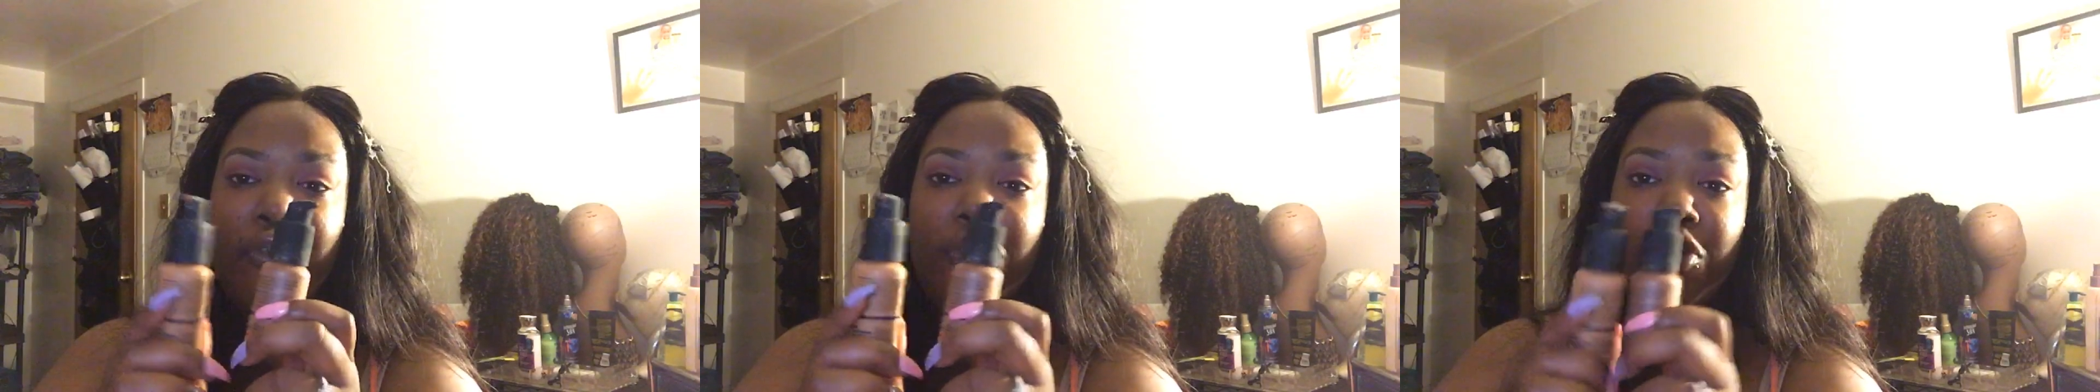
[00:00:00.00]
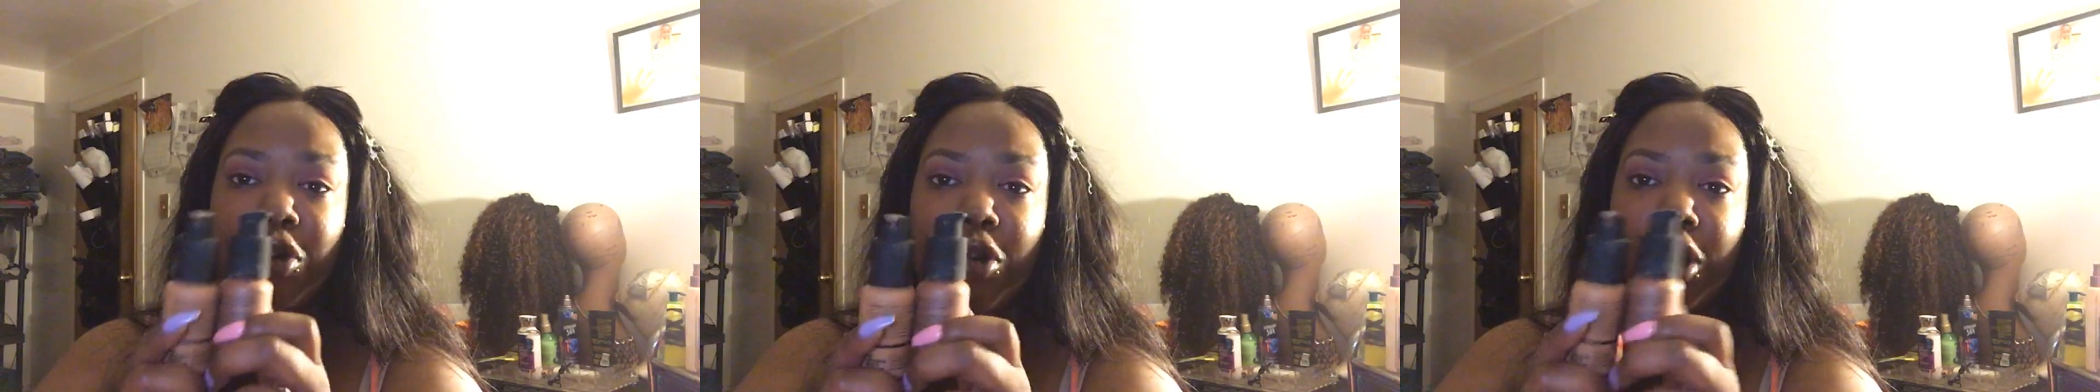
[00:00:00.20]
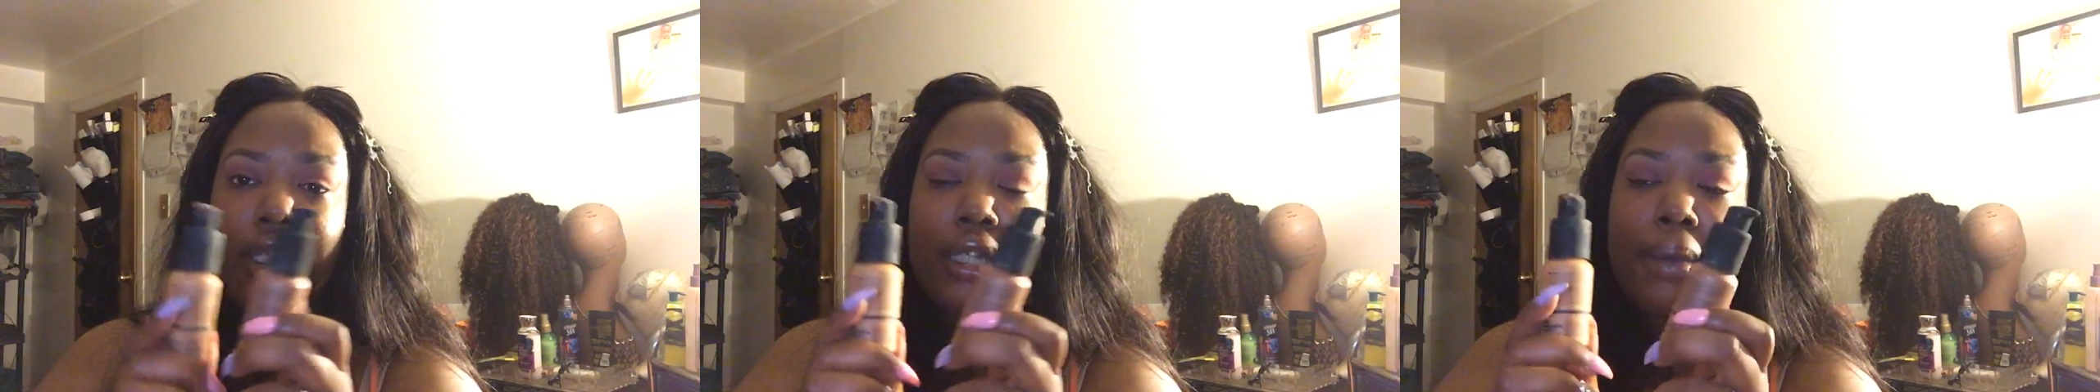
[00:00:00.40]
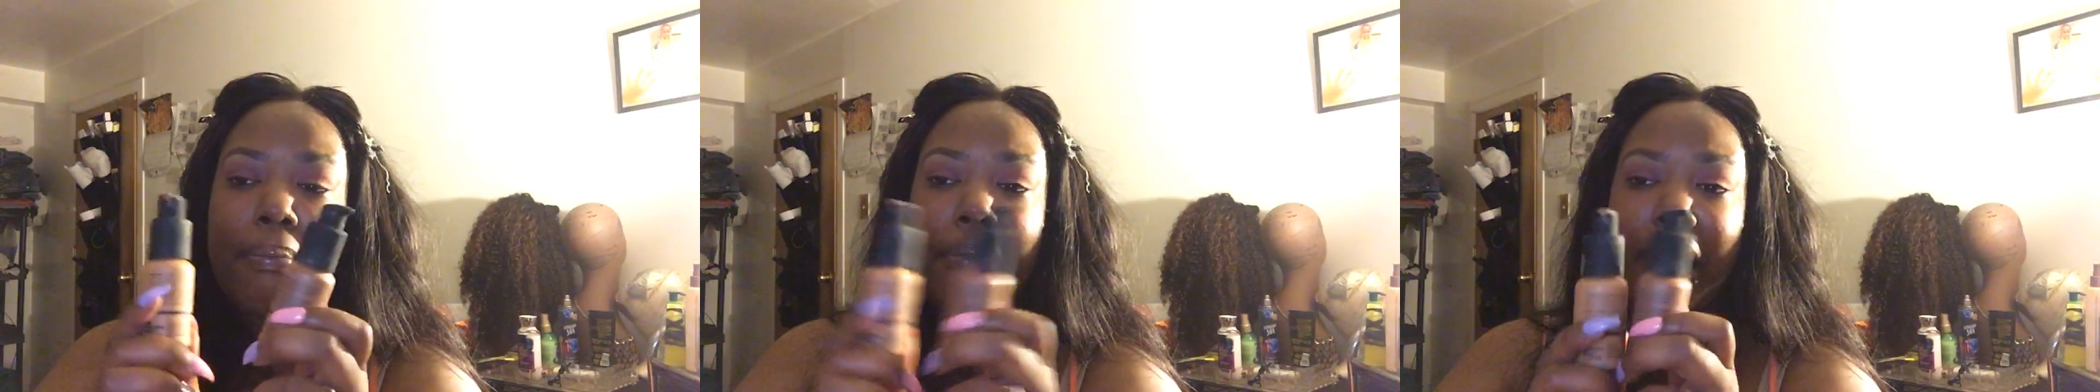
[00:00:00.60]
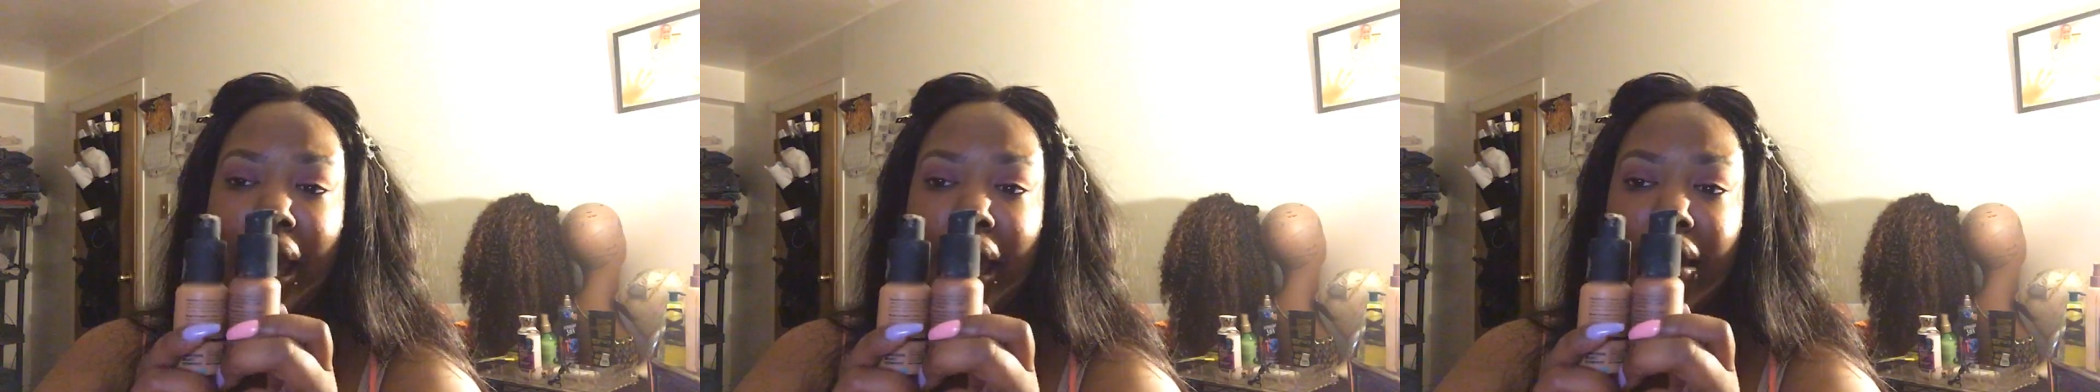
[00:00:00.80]
for the
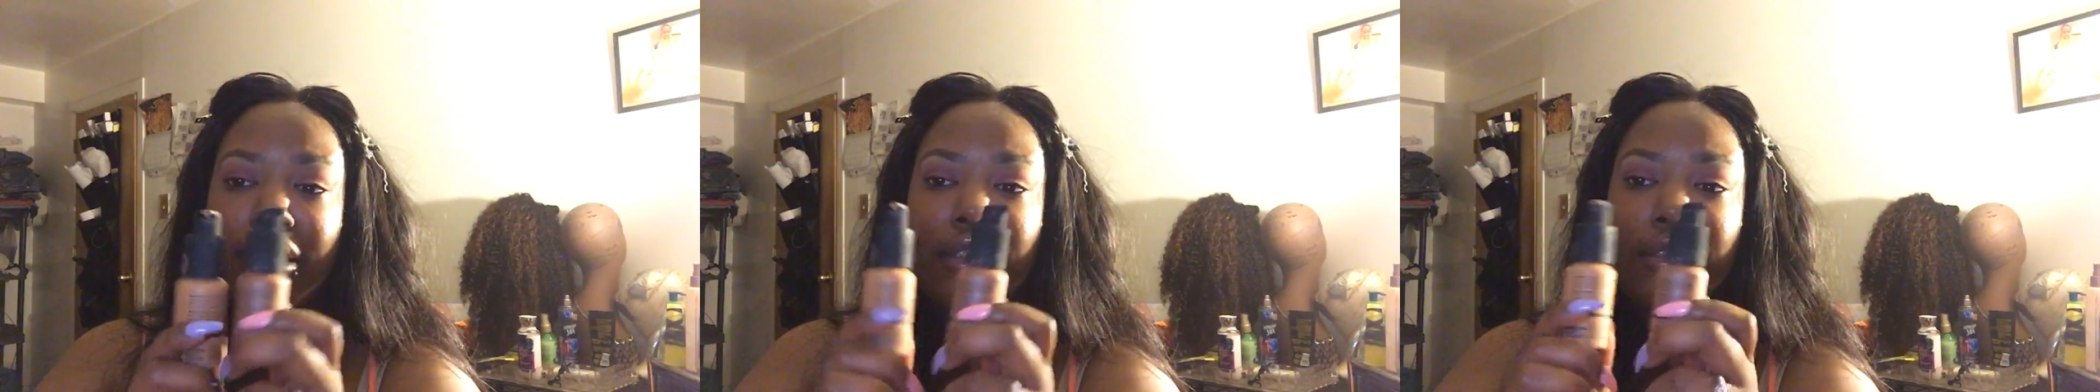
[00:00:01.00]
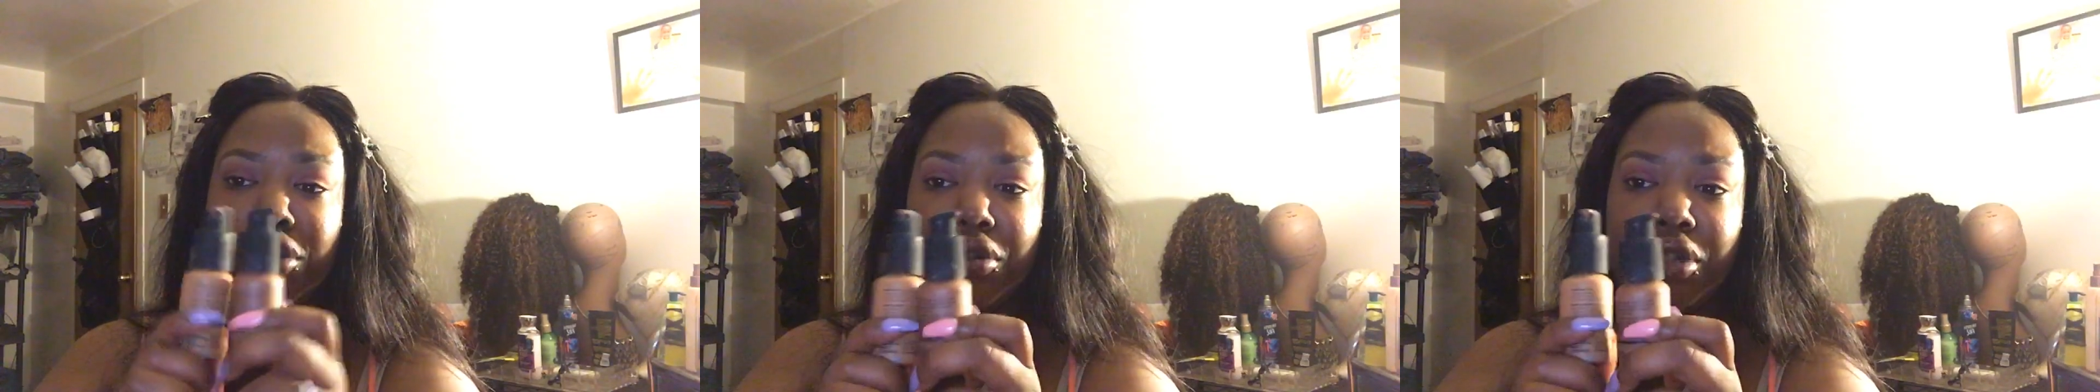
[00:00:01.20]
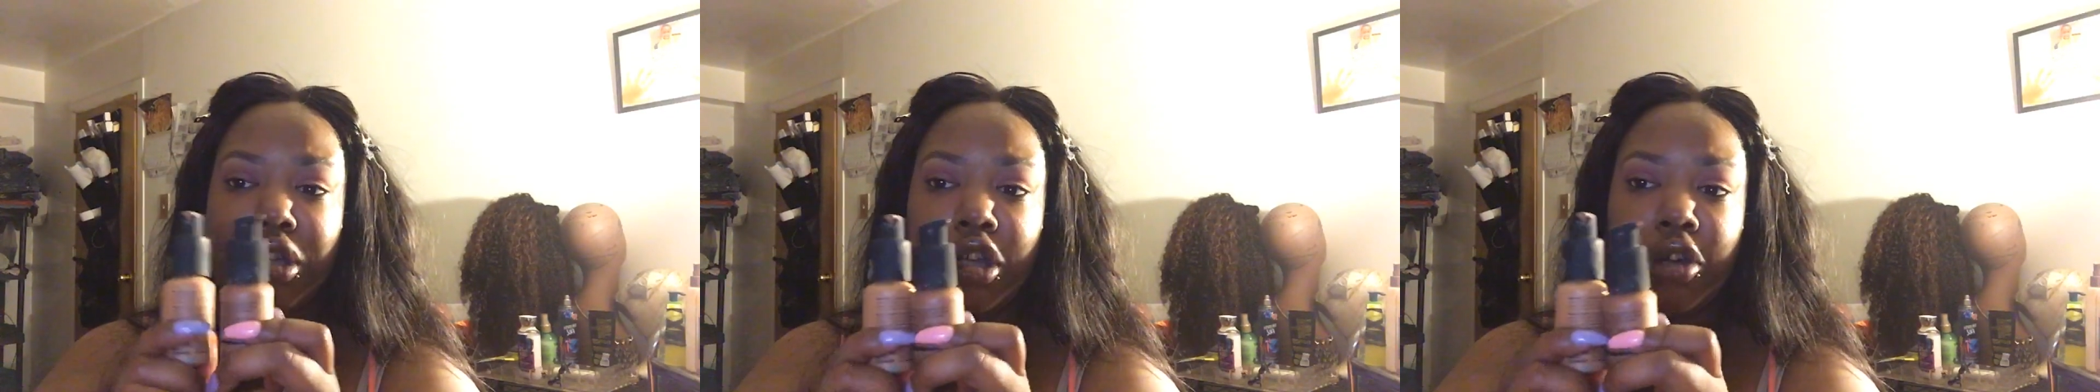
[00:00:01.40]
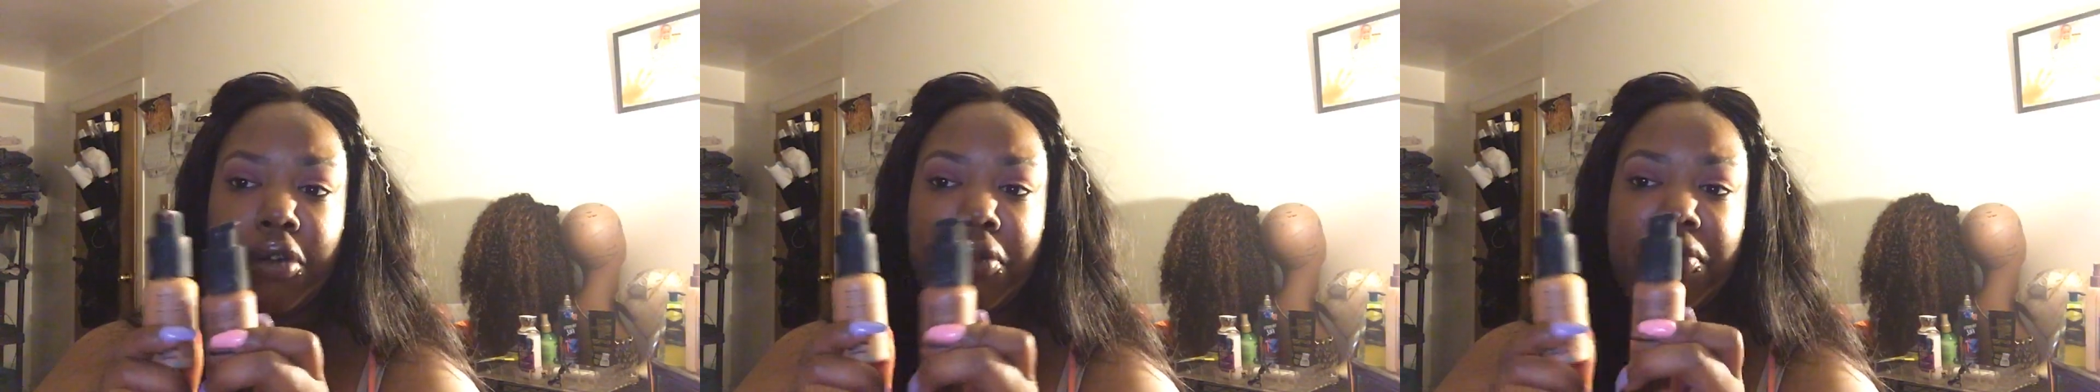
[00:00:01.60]
MAC Studio